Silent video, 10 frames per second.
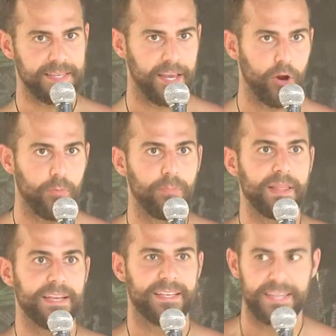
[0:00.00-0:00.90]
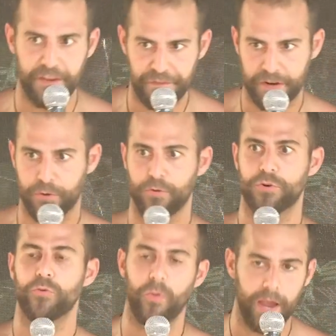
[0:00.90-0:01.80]
terribly
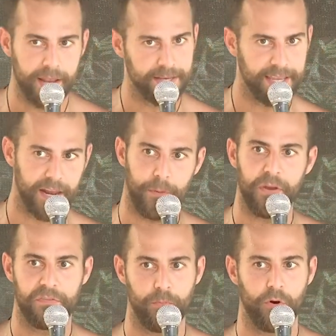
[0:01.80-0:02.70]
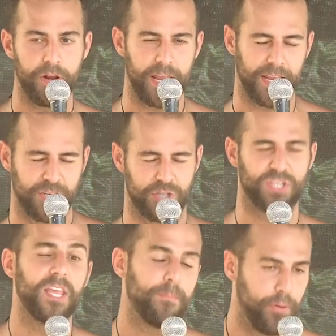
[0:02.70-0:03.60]
difficult grind, get up every morning and
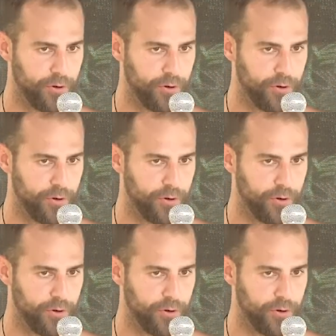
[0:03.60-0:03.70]
just keep